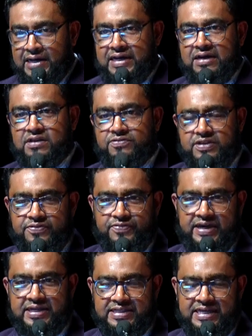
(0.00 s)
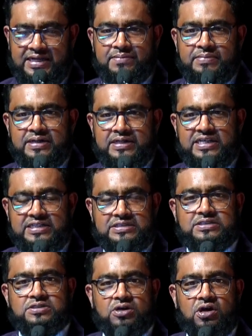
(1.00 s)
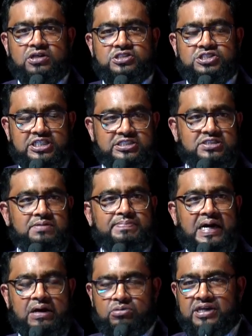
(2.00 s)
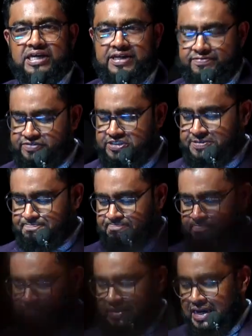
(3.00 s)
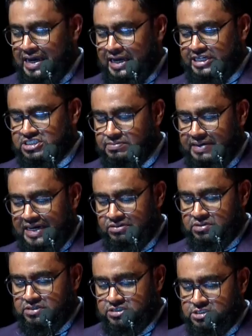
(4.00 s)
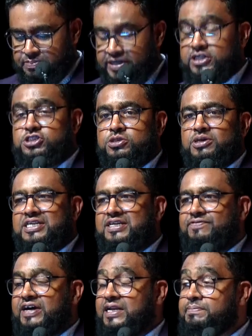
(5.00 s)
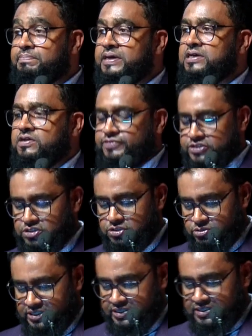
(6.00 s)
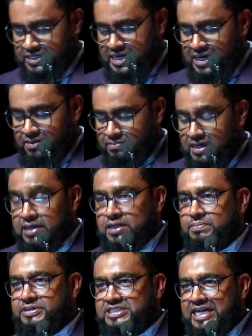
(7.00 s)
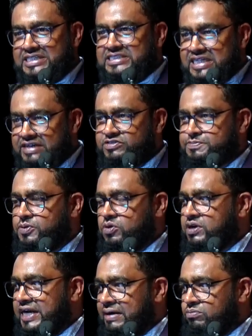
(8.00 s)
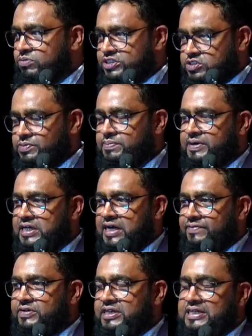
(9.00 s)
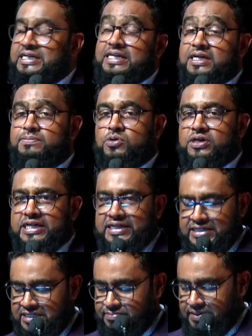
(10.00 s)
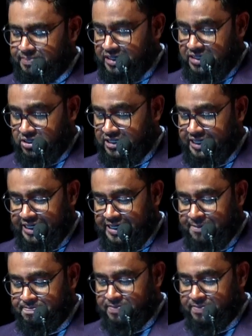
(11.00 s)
Now, the faith element is not just about hifz. It's about spiritual development of a student. Now, besides the hifz program, which will be covered in a little more detail by my colleague,